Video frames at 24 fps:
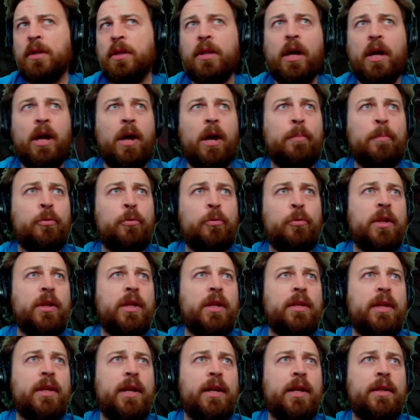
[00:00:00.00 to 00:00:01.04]
Not
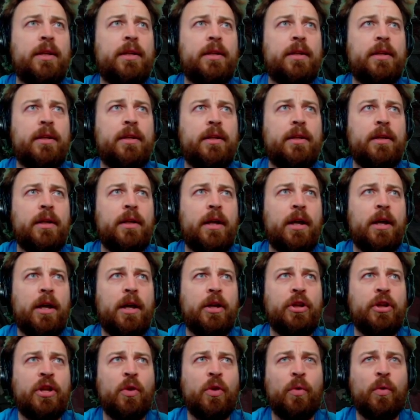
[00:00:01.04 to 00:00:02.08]
Opportunity Attack.
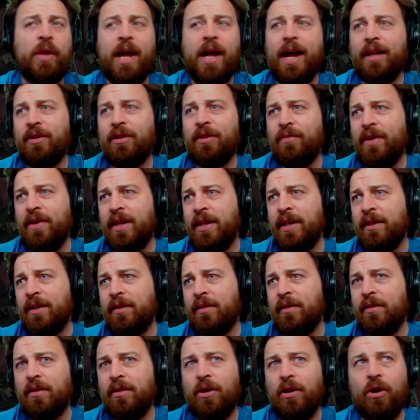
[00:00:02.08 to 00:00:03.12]
You can only activate
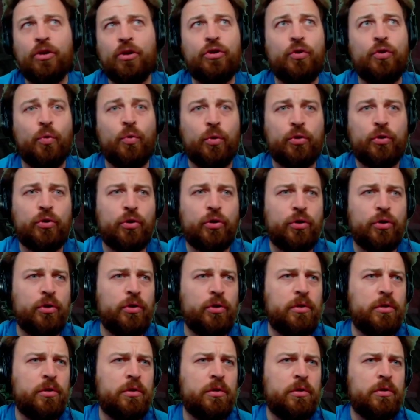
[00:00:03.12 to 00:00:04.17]
it on your
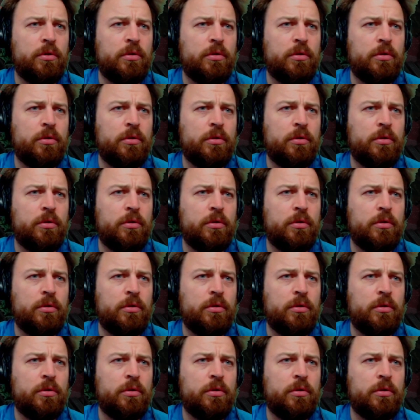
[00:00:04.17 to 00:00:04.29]
turn.